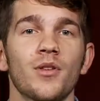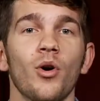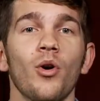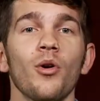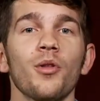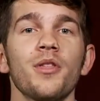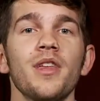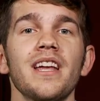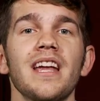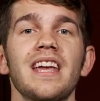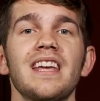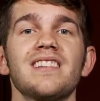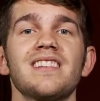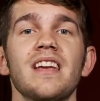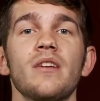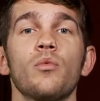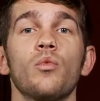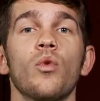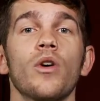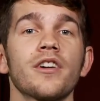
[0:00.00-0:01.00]
The whole thing is
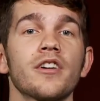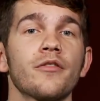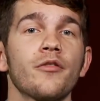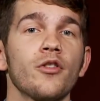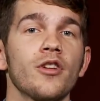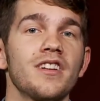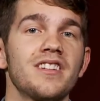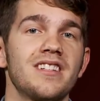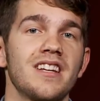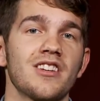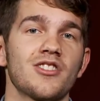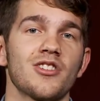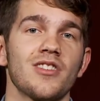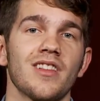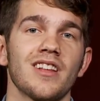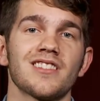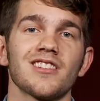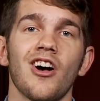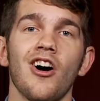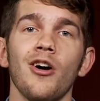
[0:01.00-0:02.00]
a wonderful
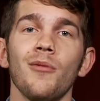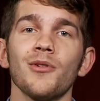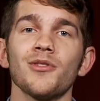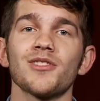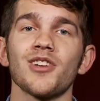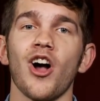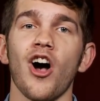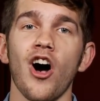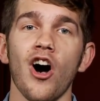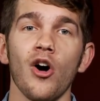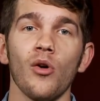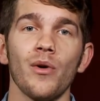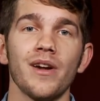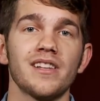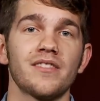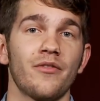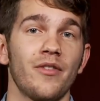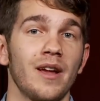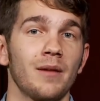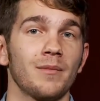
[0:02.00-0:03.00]
addition that's almost
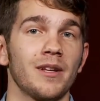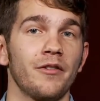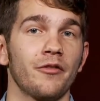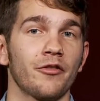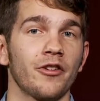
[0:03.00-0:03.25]
always family